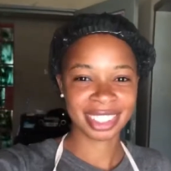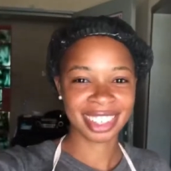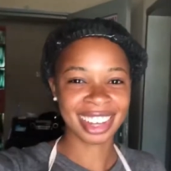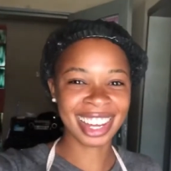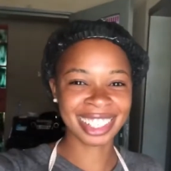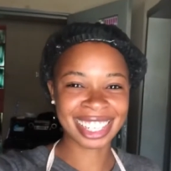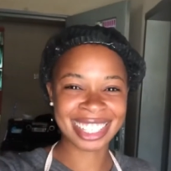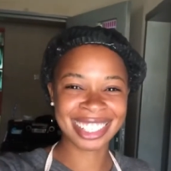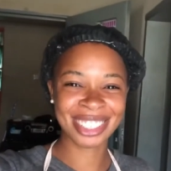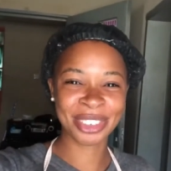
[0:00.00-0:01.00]
hi guys
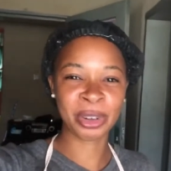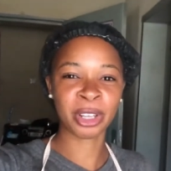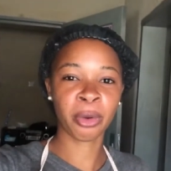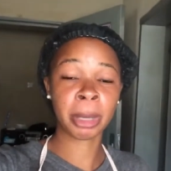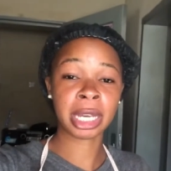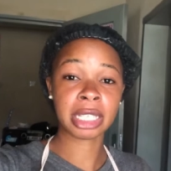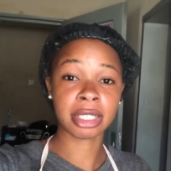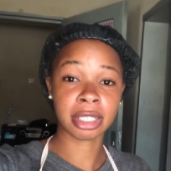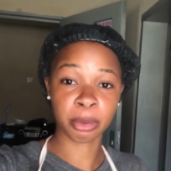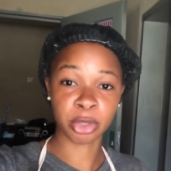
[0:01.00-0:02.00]
so we're done making the
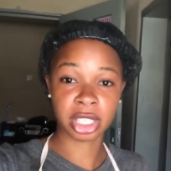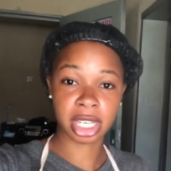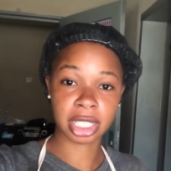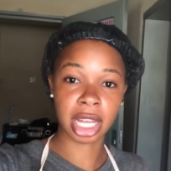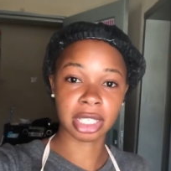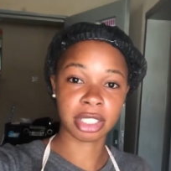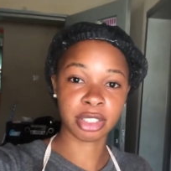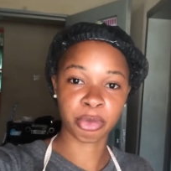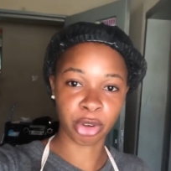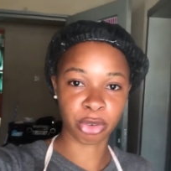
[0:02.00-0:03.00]
samosas and the
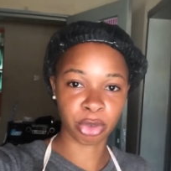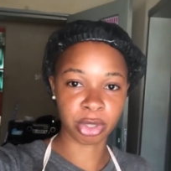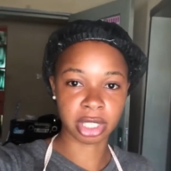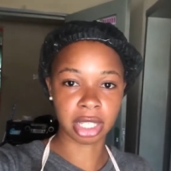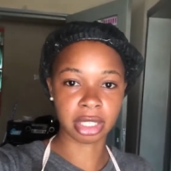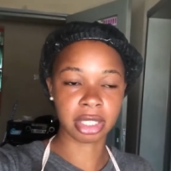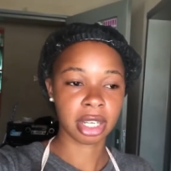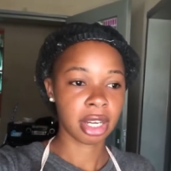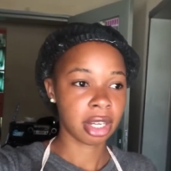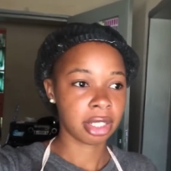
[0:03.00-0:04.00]
spring rolls and
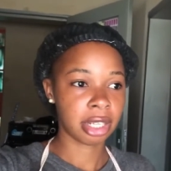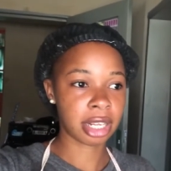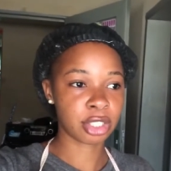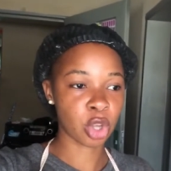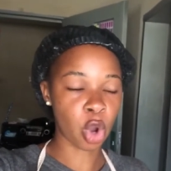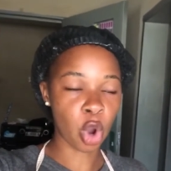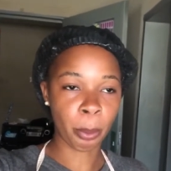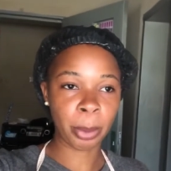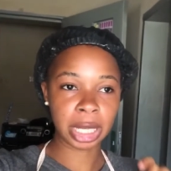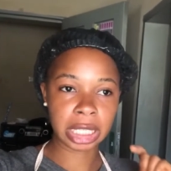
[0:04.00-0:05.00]
next up
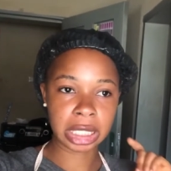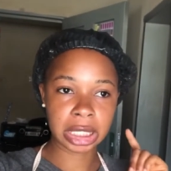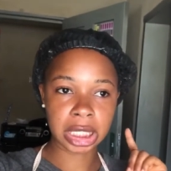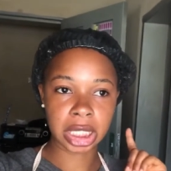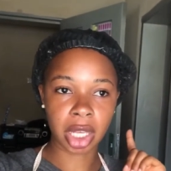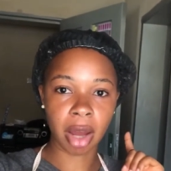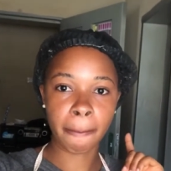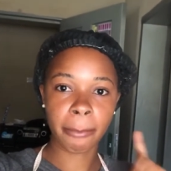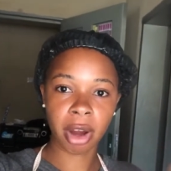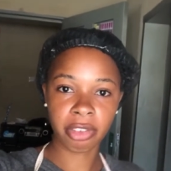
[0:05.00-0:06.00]
is the
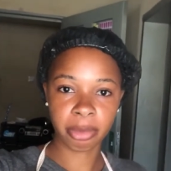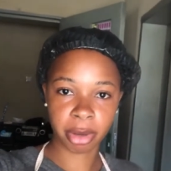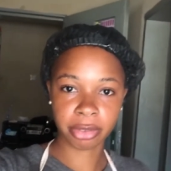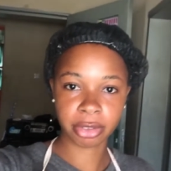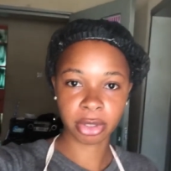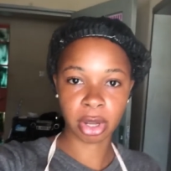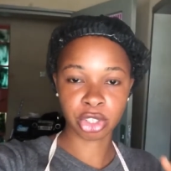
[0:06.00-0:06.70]
puff puff so i'm just